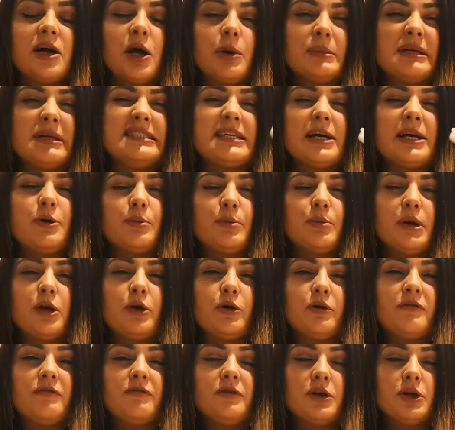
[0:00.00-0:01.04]
Comment down
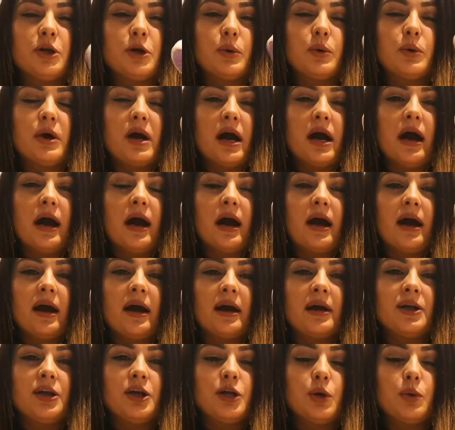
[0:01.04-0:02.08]
below if you know what,
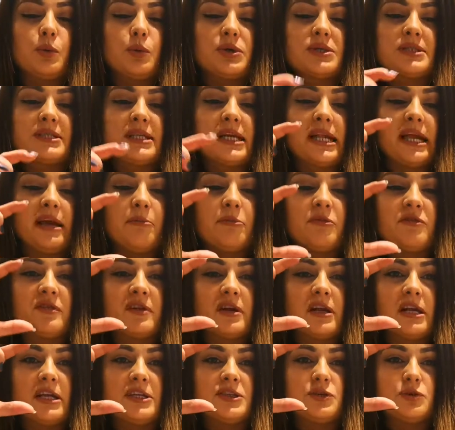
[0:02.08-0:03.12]
you know, what's the name of
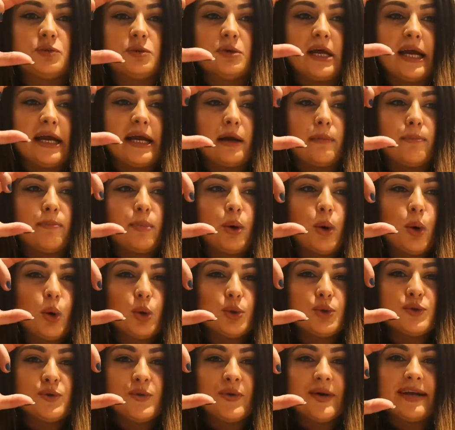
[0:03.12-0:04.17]
the little, like a
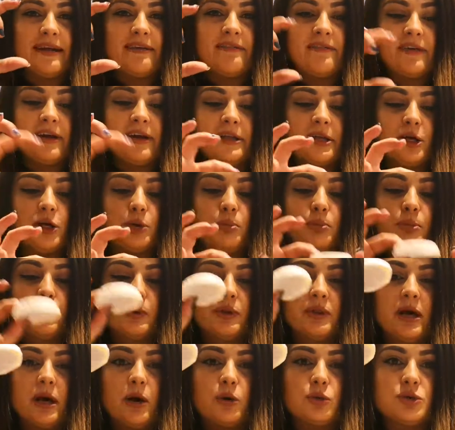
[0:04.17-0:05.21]
pot or anything that you
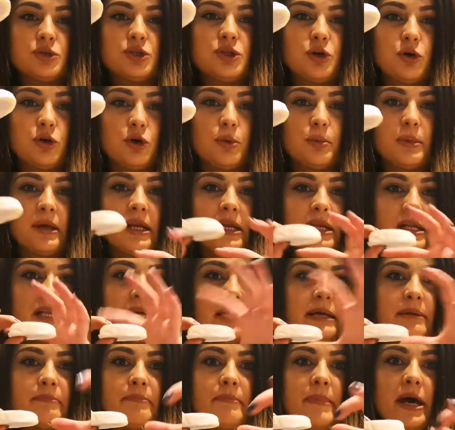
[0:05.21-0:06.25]
put that on top and
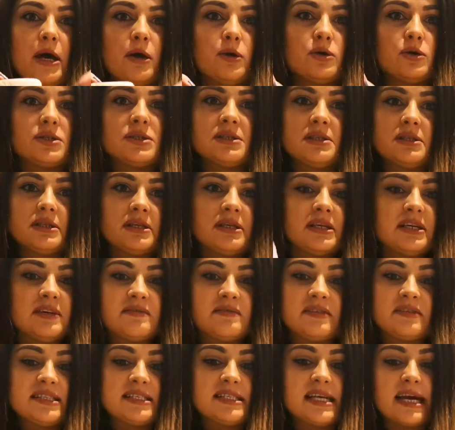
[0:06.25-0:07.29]
then it melts, it
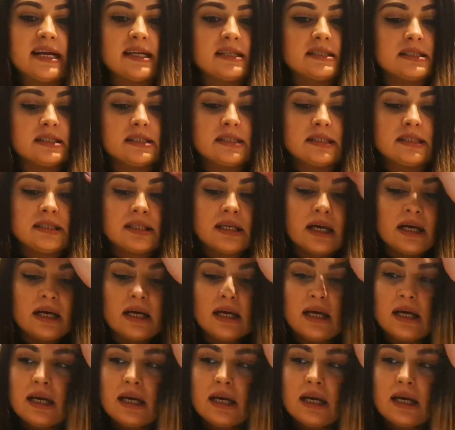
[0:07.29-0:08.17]
gives a scent.